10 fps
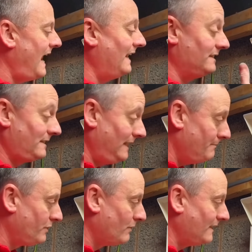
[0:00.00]
and it's
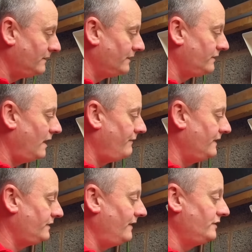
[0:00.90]
clipped direct to the
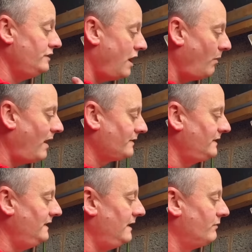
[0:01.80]
surface, so there's no
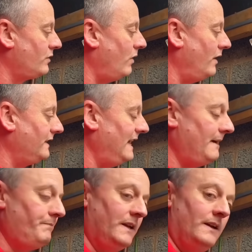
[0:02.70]
RCD required
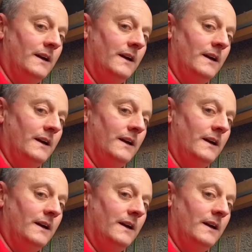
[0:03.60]
here.